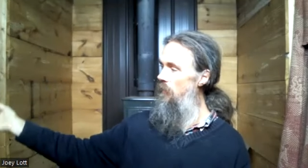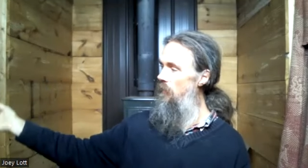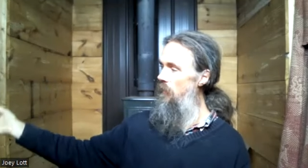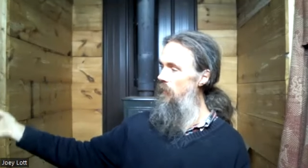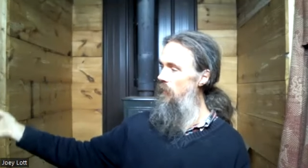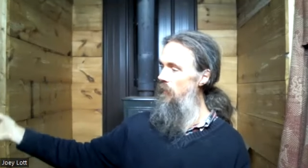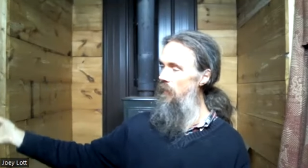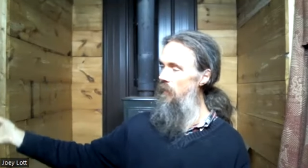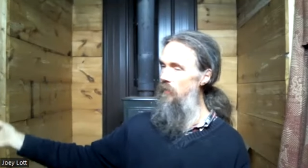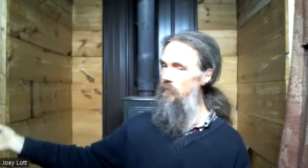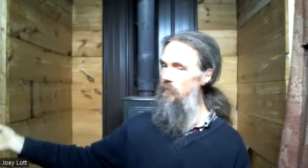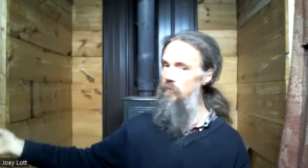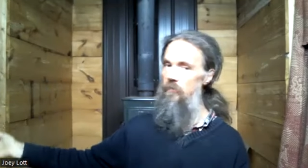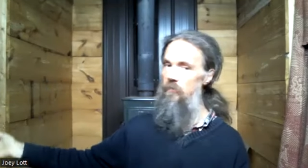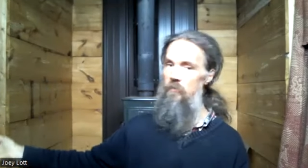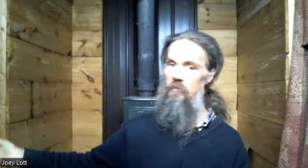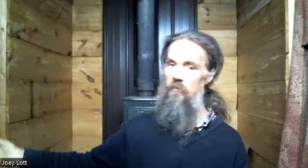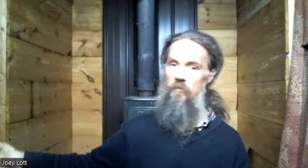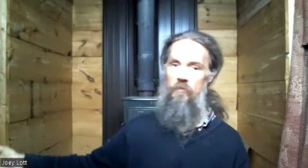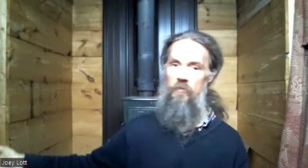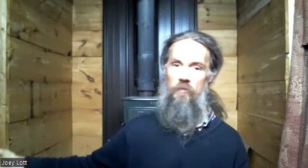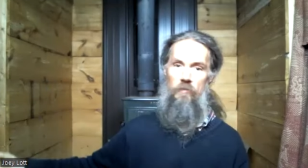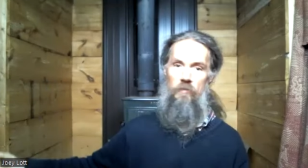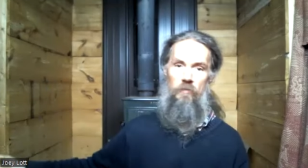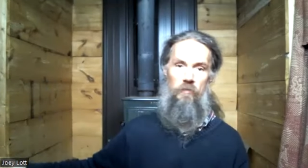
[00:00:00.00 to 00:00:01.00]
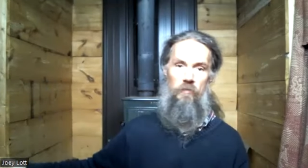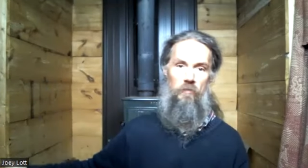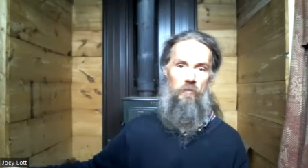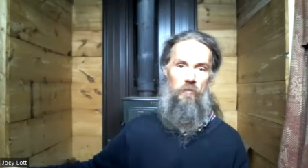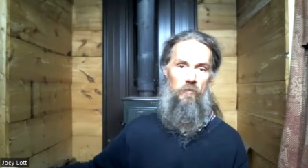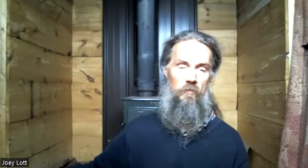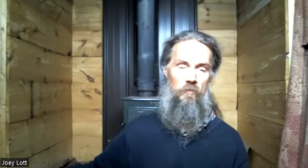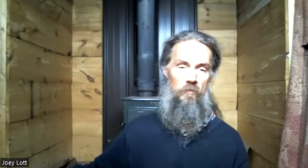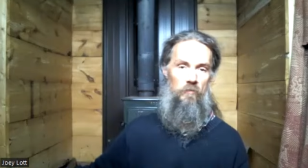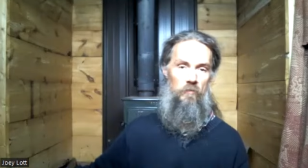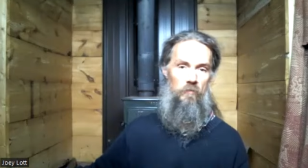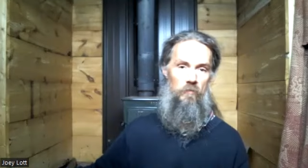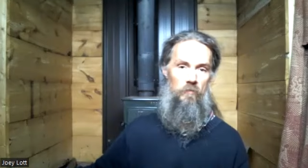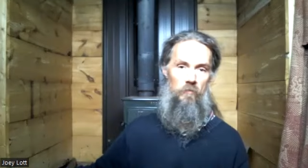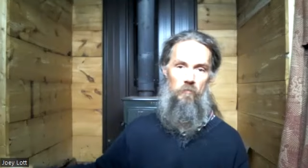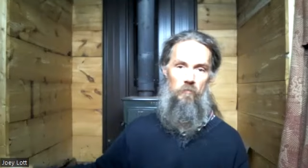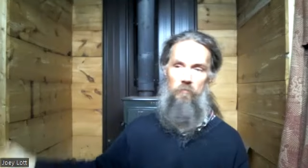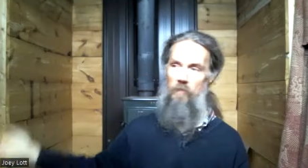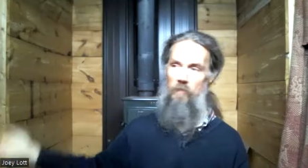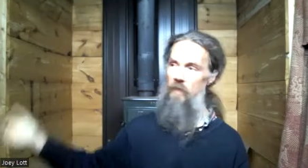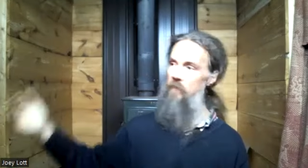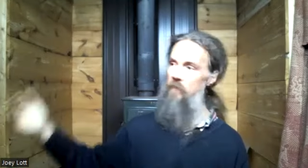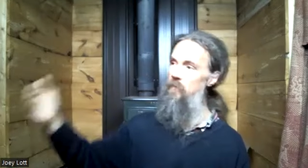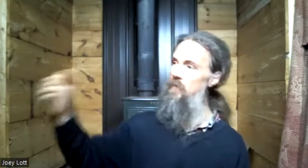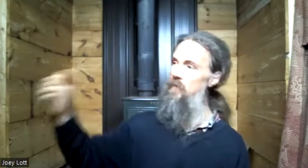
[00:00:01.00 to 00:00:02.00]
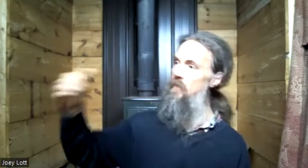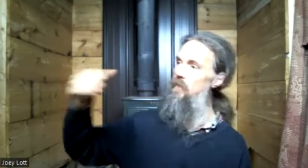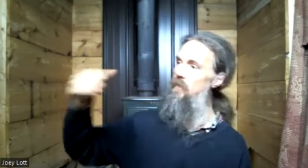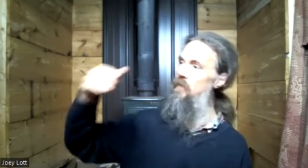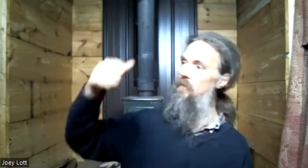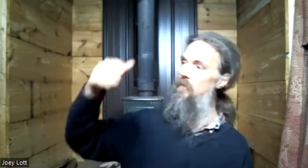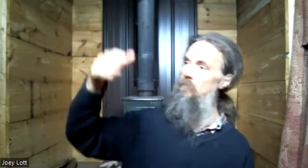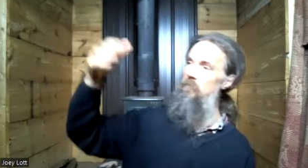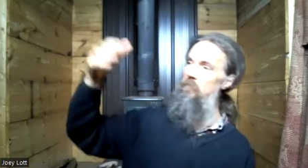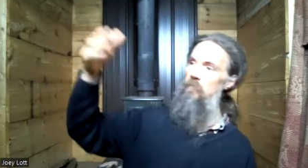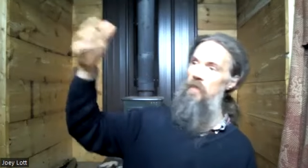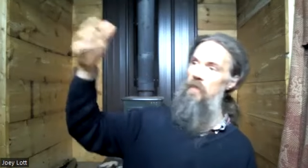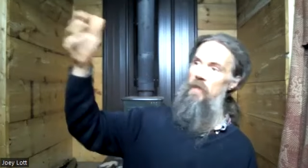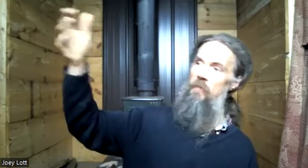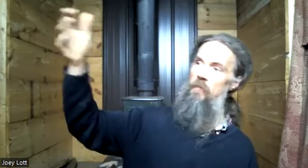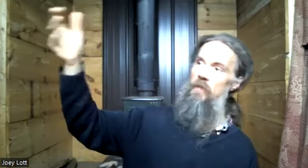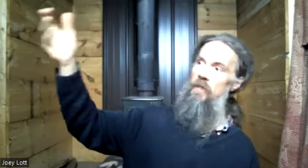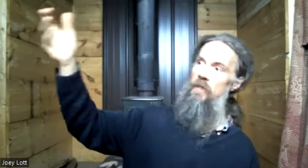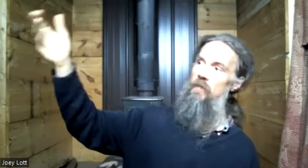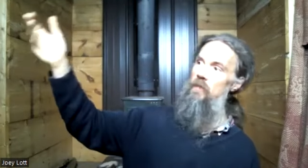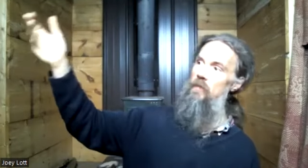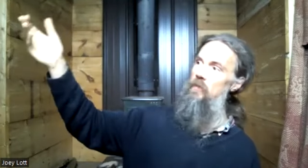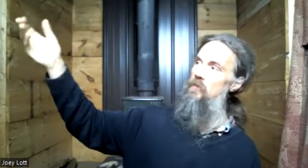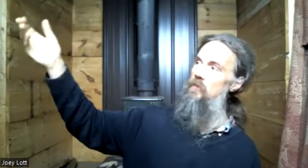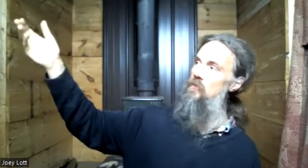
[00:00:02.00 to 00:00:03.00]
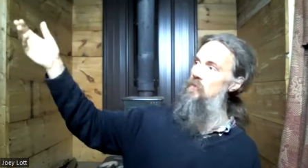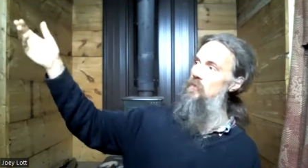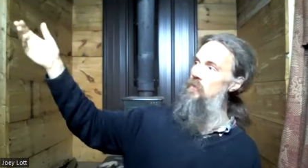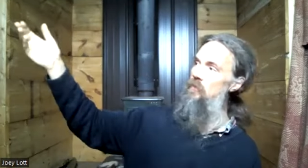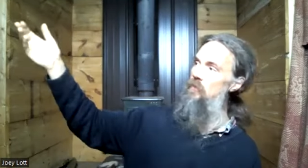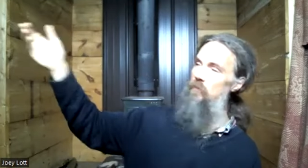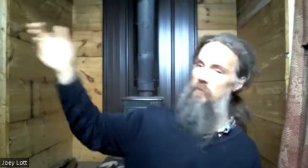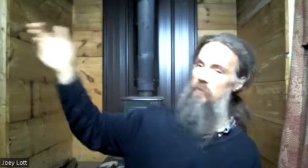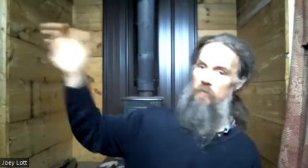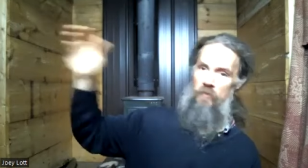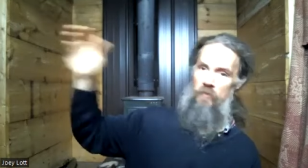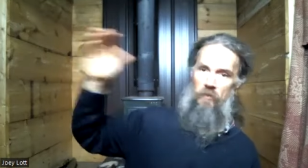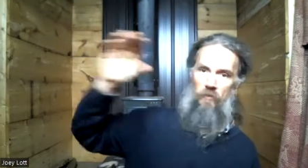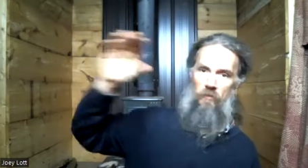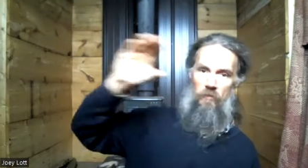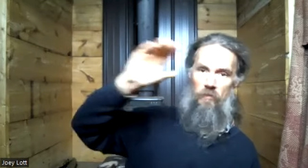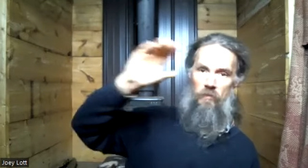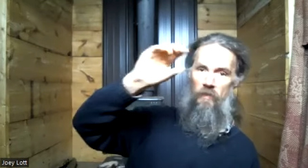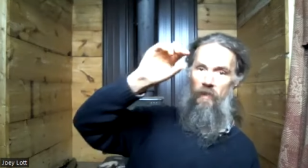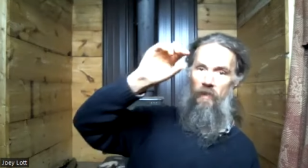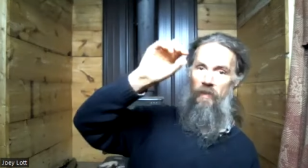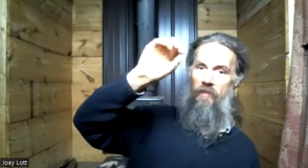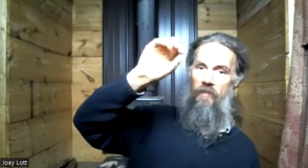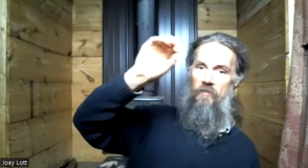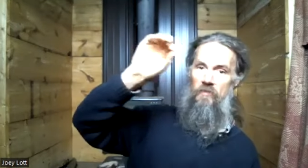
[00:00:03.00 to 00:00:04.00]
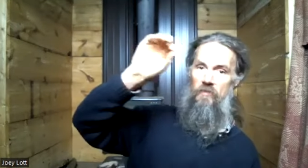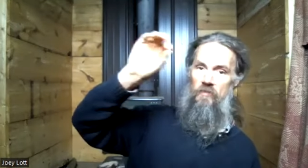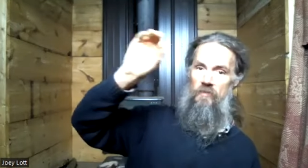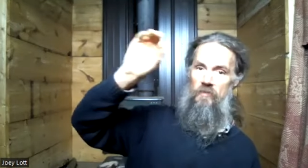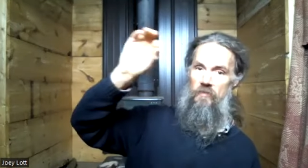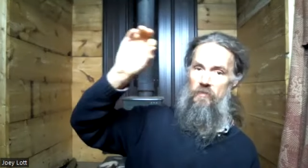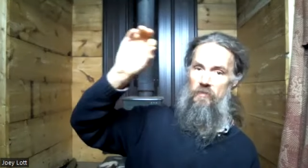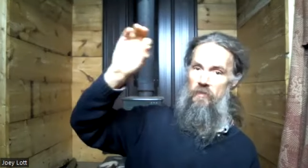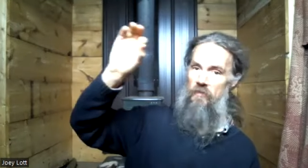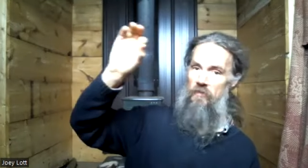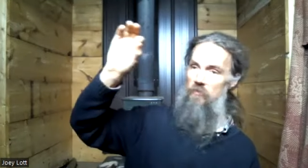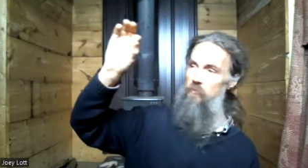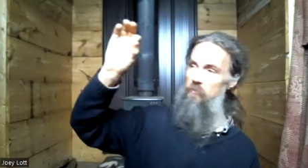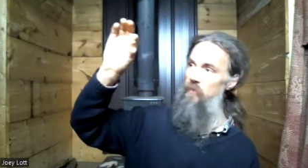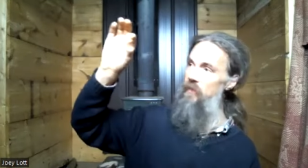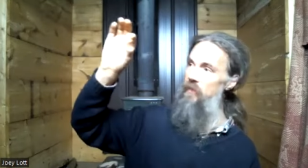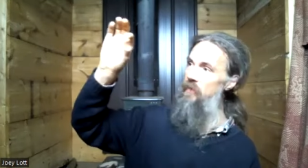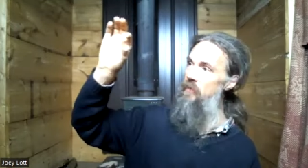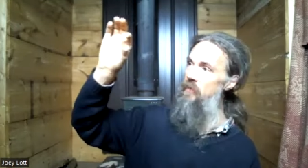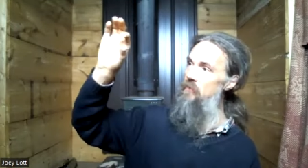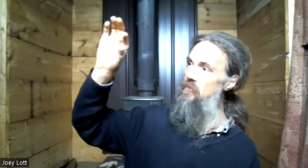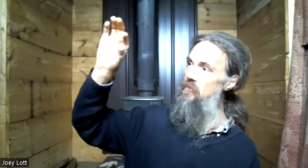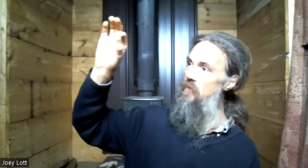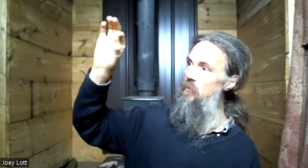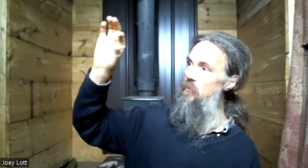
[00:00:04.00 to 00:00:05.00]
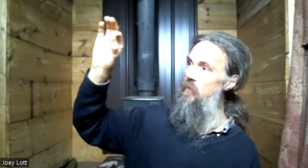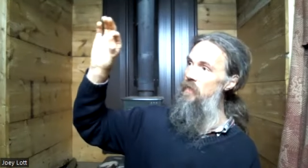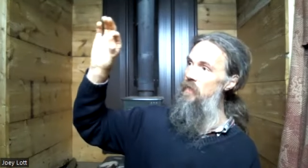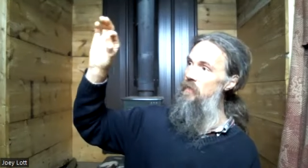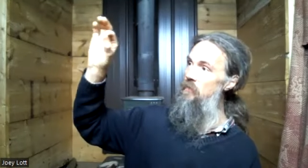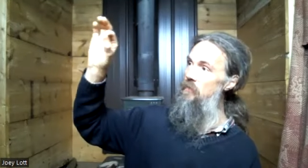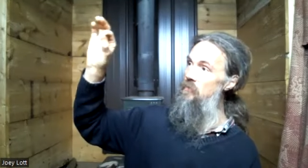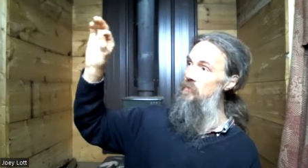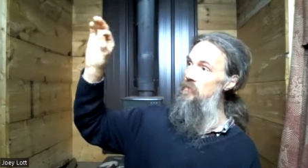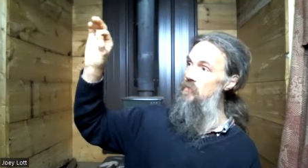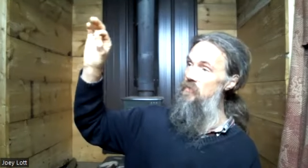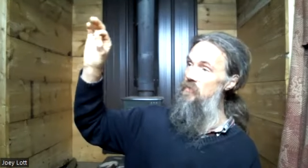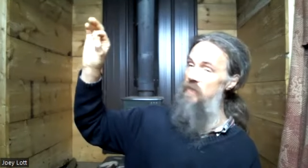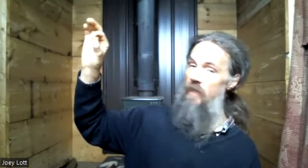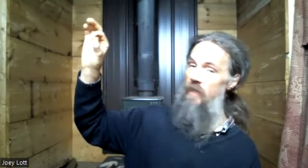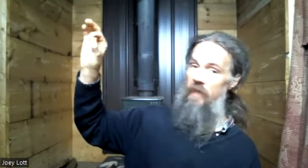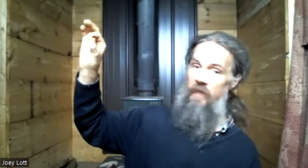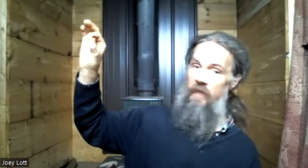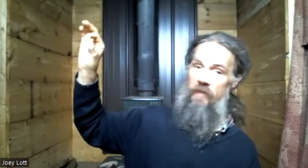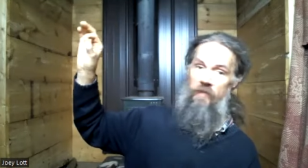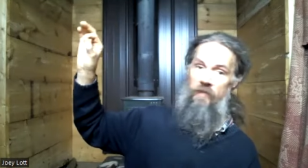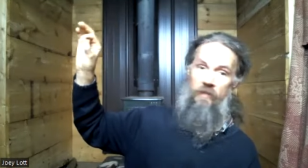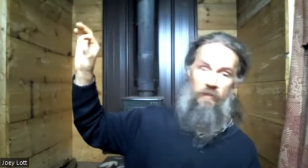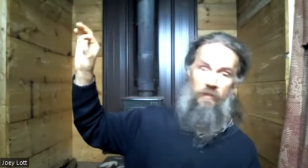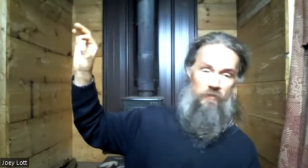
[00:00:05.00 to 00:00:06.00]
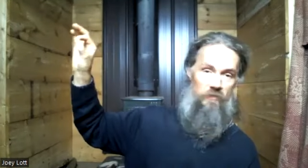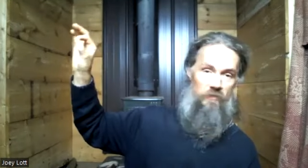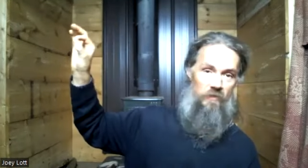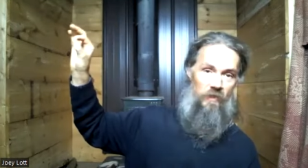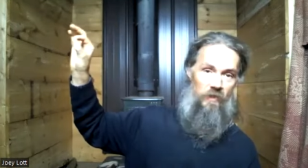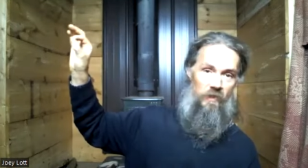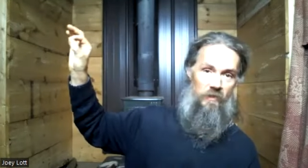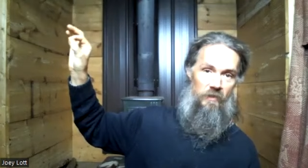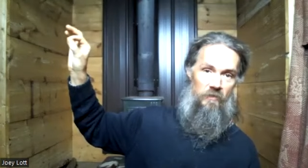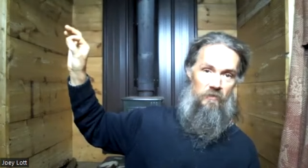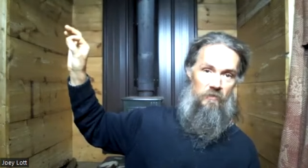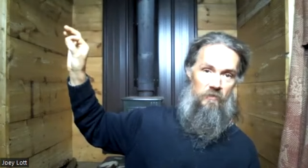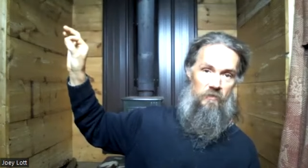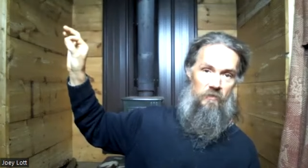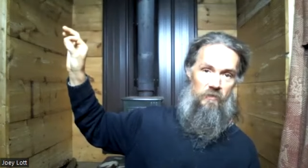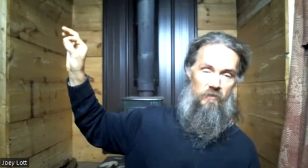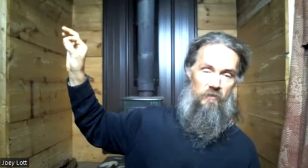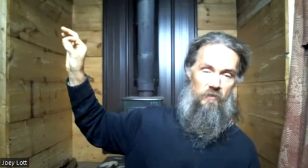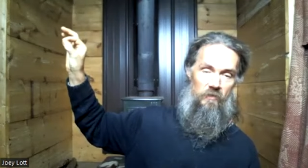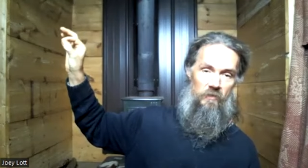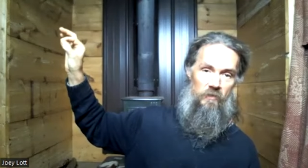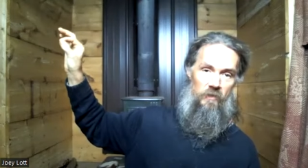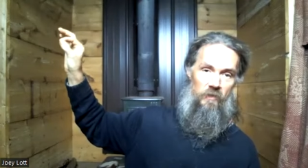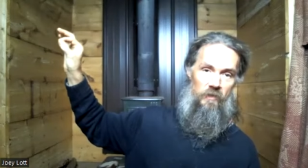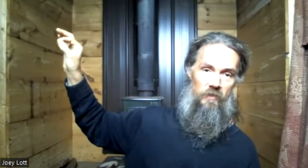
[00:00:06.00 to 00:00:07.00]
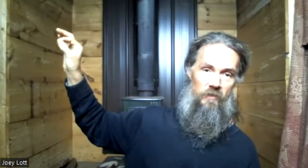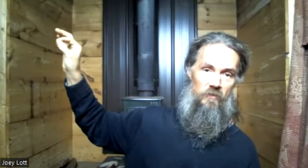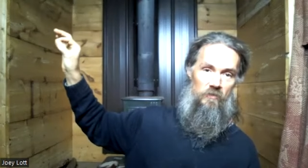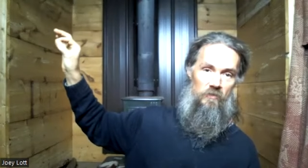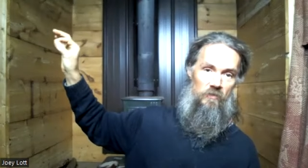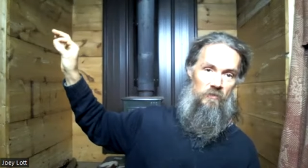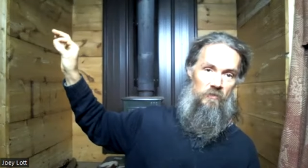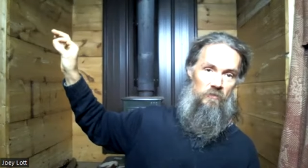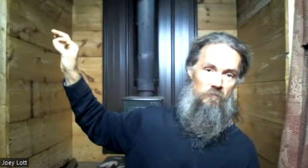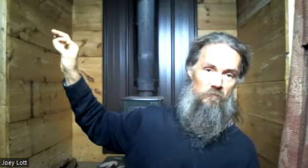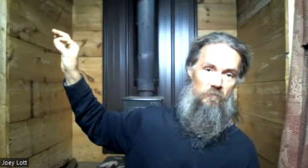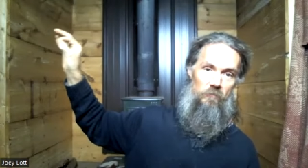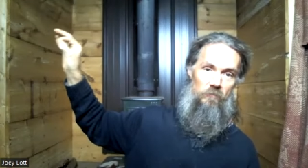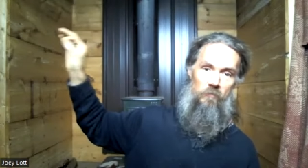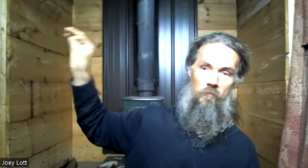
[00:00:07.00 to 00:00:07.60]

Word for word: and maybe maybe there's a you know a nice experience that we can sustain. That's nice. That's a nice